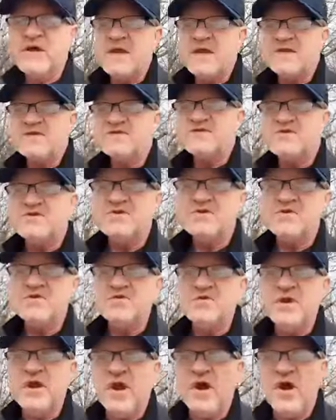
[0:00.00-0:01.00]
is you
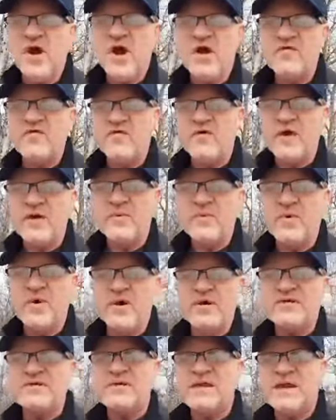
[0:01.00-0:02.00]
do the offering
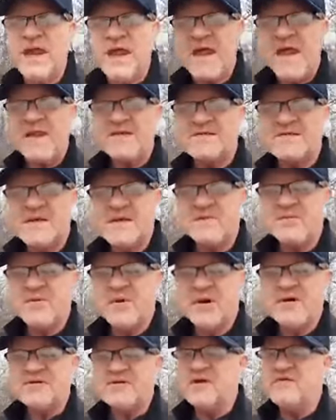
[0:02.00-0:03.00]
price, the asking price,